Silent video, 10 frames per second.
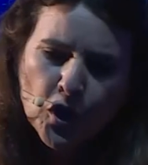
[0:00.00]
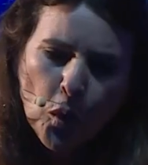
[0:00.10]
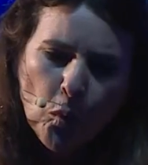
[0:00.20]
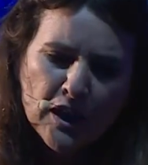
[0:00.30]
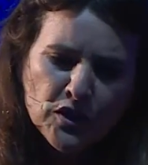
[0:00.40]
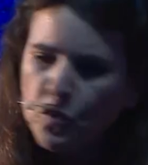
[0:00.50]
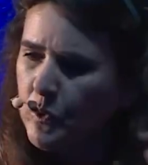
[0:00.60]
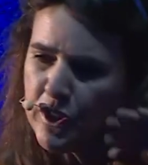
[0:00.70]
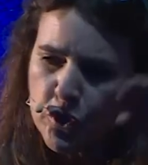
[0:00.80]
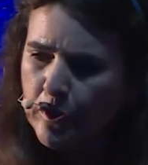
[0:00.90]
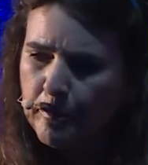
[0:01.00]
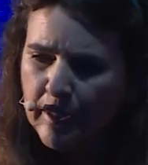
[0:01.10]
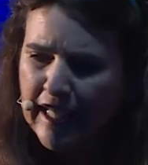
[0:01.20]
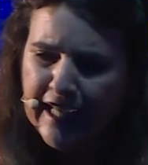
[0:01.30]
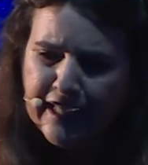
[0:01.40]
once we took a
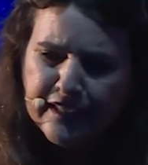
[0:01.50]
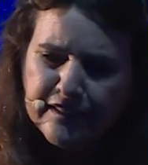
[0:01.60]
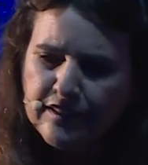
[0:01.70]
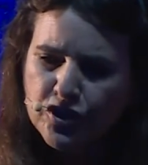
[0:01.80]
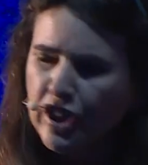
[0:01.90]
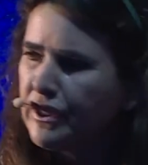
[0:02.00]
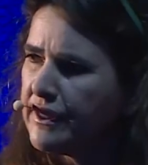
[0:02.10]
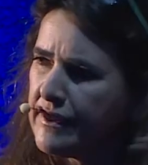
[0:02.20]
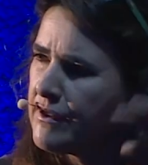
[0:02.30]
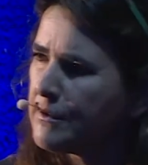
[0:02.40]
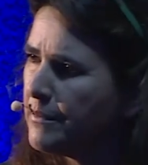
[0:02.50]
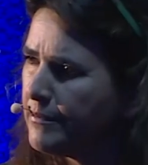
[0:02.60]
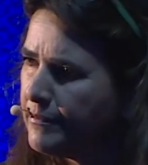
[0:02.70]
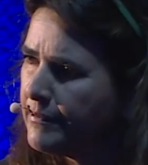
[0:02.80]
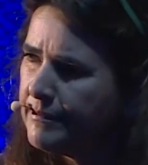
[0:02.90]
plane, journalists,
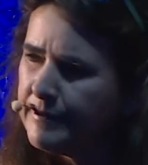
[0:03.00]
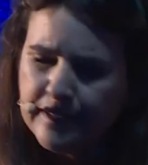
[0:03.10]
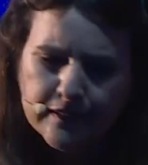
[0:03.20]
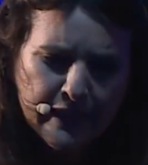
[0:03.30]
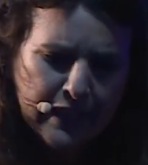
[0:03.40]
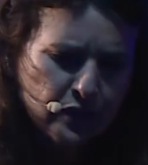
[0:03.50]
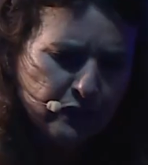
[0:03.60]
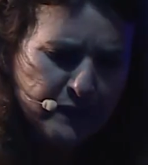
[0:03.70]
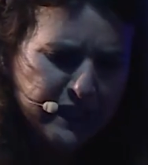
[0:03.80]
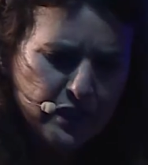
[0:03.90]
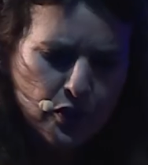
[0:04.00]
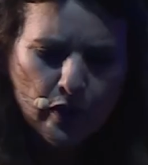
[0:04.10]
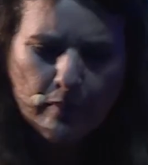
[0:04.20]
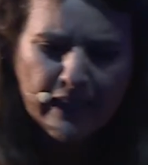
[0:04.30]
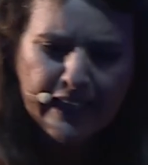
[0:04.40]
heads of media
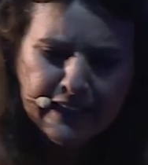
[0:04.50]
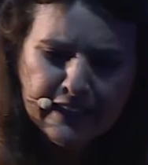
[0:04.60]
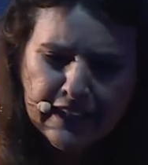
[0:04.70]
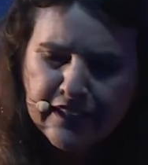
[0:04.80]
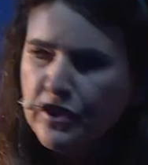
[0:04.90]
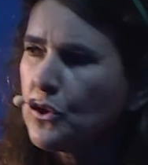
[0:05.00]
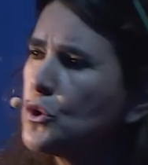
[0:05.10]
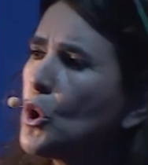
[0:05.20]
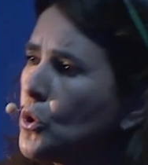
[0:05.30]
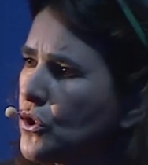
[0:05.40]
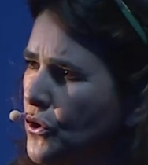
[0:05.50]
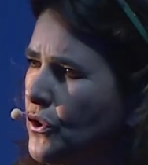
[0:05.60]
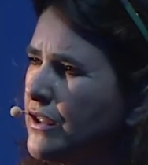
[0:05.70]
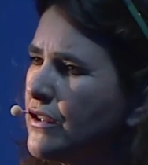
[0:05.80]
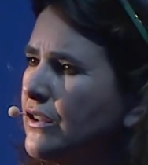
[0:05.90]
took a plane and to talk to
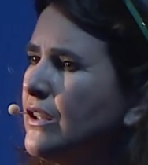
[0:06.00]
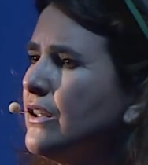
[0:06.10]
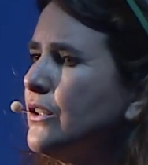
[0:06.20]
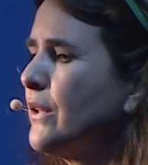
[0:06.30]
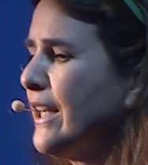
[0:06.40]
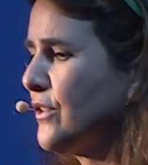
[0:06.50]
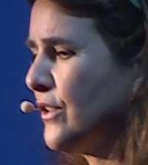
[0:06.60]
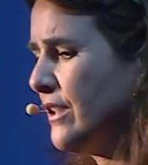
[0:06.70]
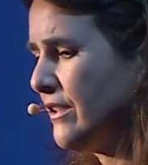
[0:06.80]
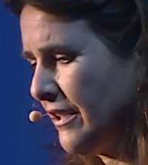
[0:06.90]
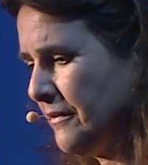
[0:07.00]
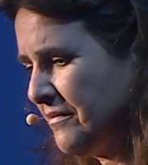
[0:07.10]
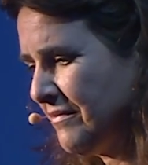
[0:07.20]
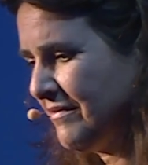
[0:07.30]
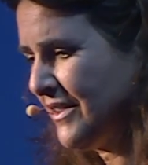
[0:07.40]
the directorate.
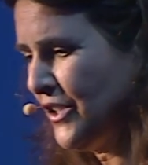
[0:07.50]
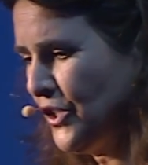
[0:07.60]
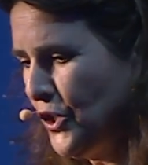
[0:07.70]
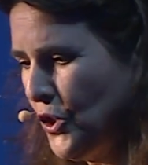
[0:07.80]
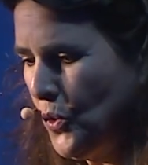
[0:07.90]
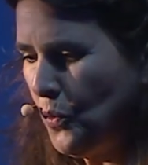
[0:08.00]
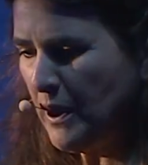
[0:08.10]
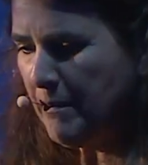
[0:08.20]
We